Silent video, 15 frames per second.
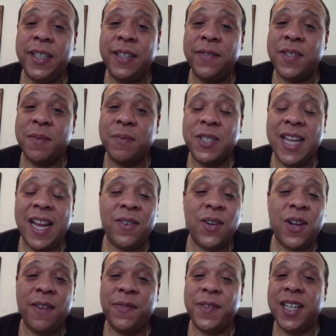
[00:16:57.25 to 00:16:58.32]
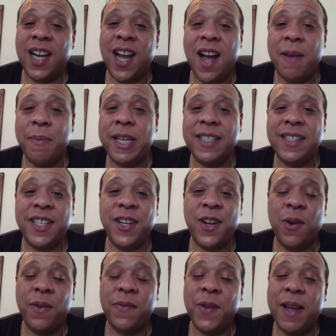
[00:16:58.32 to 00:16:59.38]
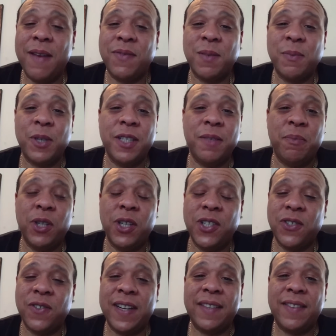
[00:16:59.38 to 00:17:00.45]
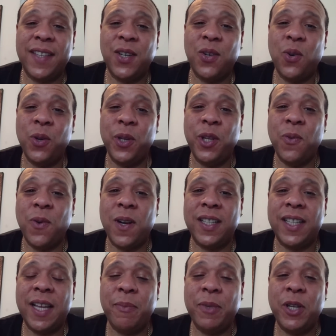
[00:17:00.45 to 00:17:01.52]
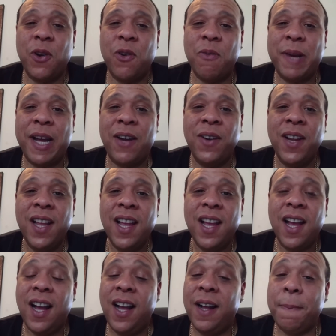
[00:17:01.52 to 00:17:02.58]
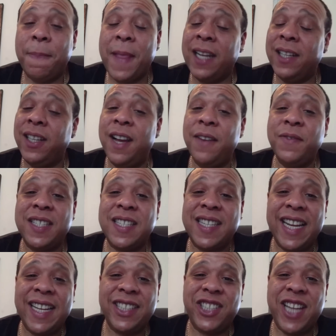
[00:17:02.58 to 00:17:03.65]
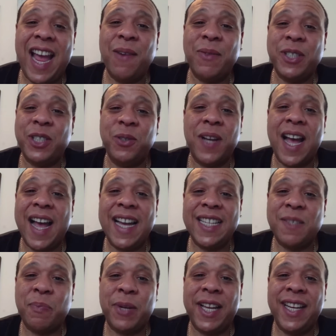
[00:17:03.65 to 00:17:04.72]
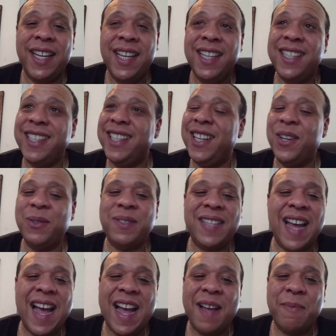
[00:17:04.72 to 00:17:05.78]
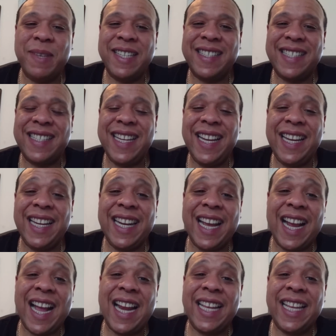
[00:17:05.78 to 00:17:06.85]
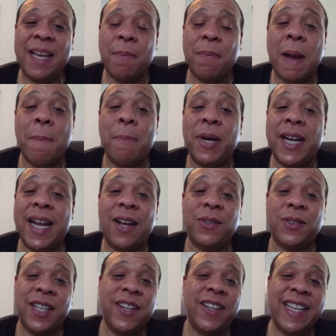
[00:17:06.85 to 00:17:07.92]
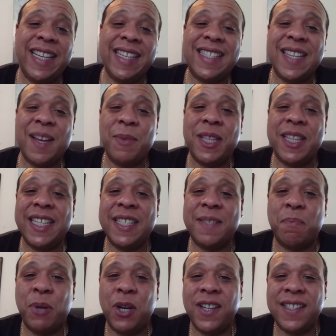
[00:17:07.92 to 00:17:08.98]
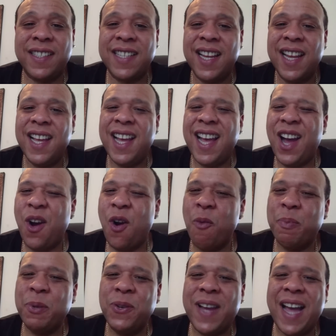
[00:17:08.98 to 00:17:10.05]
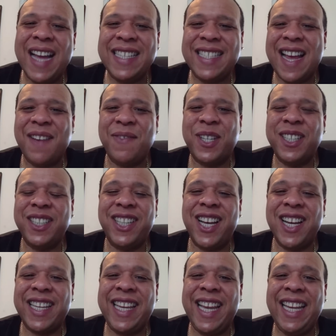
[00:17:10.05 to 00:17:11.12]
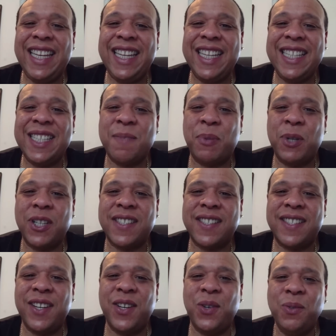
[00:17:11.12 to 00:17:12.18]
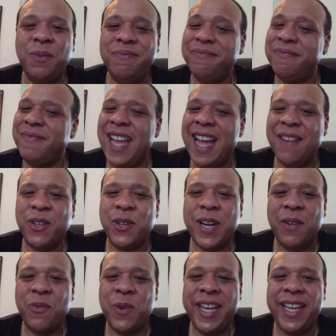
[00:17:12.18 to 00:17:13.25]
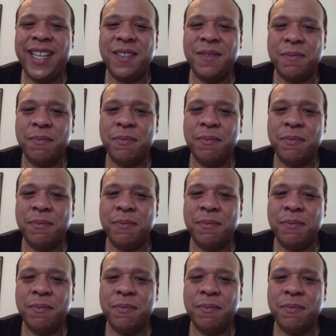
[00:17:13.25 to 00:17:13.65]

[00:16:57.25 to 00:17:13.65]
Leave some sound off in the comments, you know, if you have some good books or anything cool you want to let me know about. I'd love to stay and chat you guys, but, you know, time is ticking. I got to get my butt out there and get some of these books. I hope you guys have good luck getting these books too. Have a great week.